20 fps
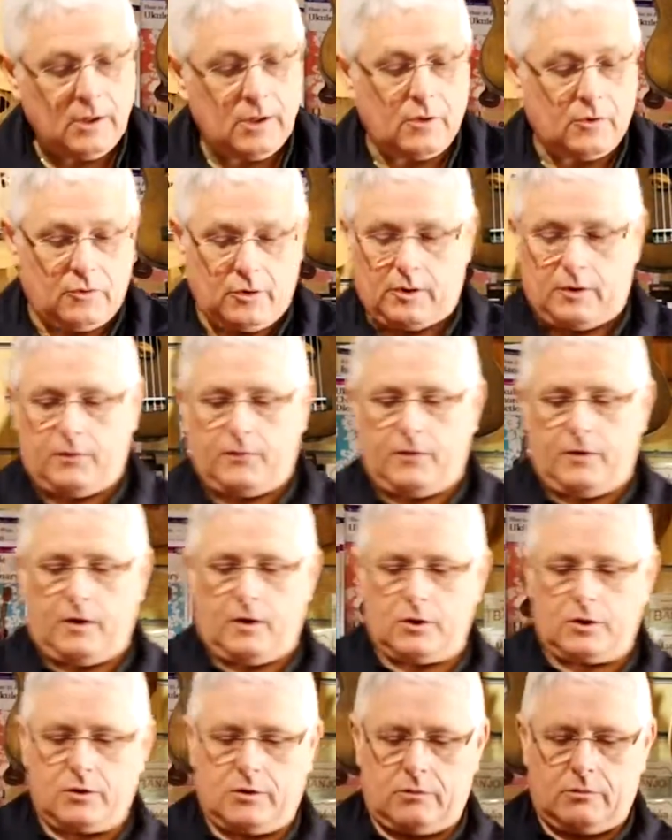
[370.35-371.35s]
not a
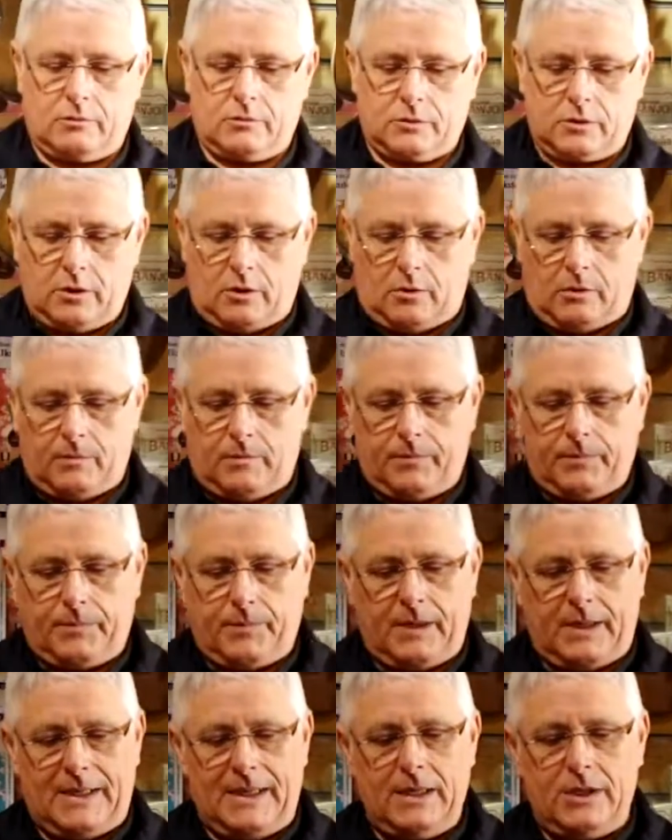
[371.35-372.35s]
fortune. So the
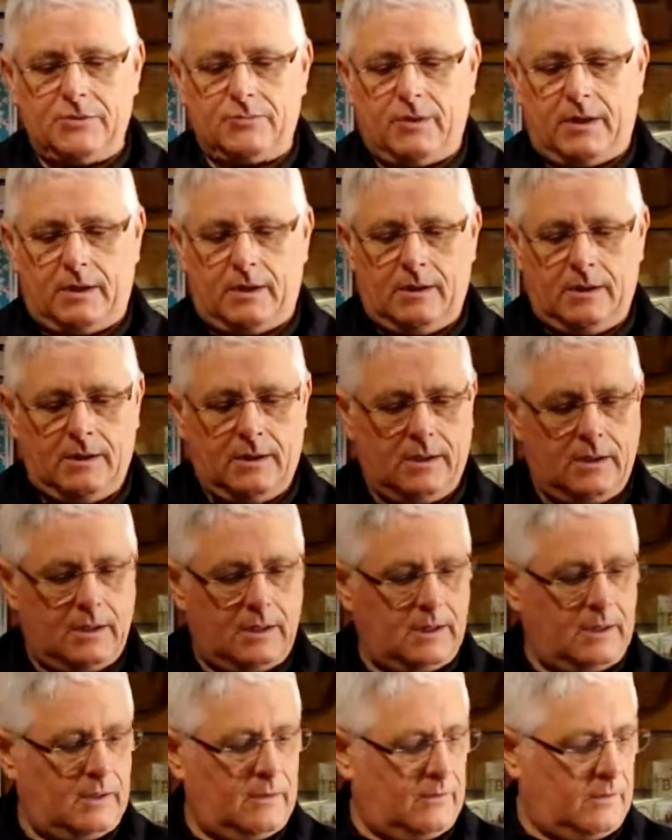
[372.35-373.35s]
E string
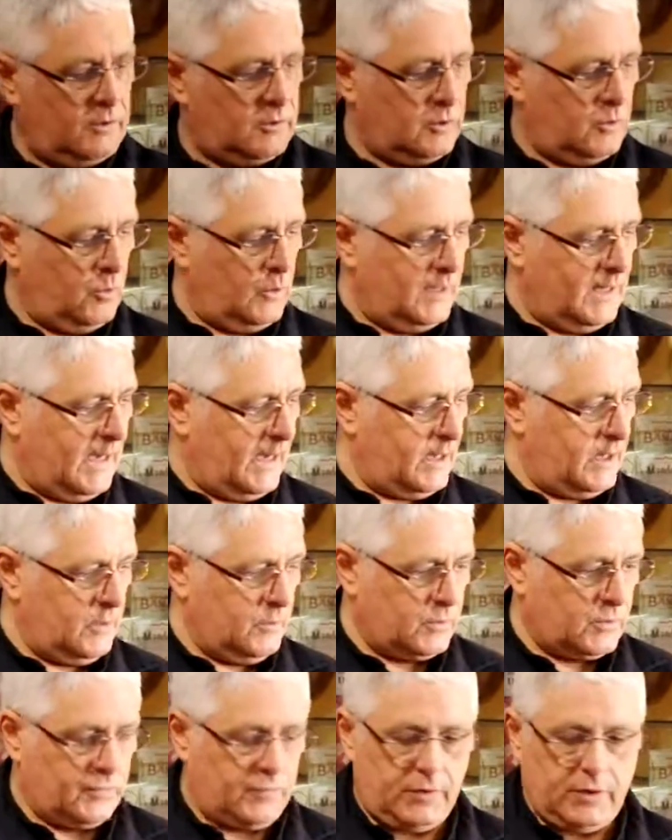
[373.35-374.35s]
is the one I
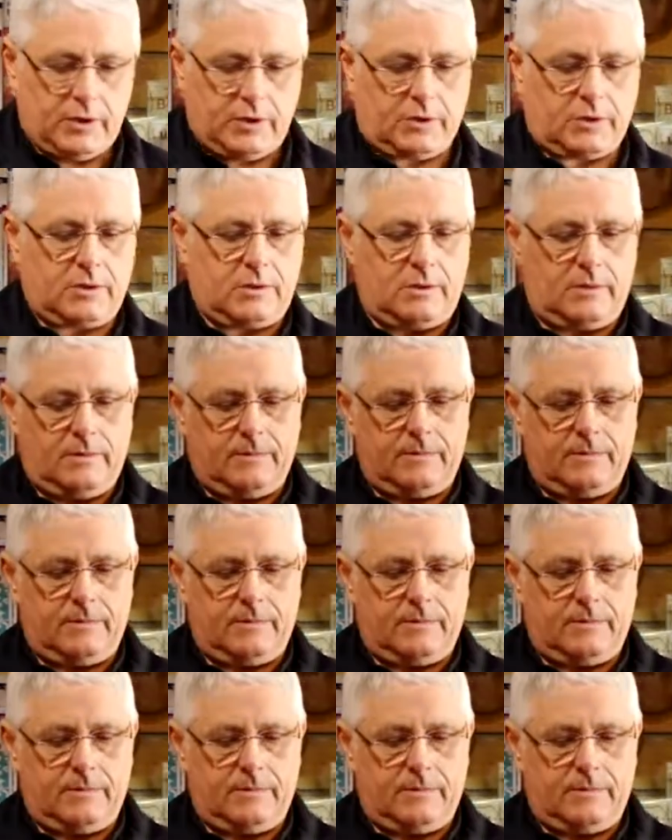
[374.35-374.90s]
use first.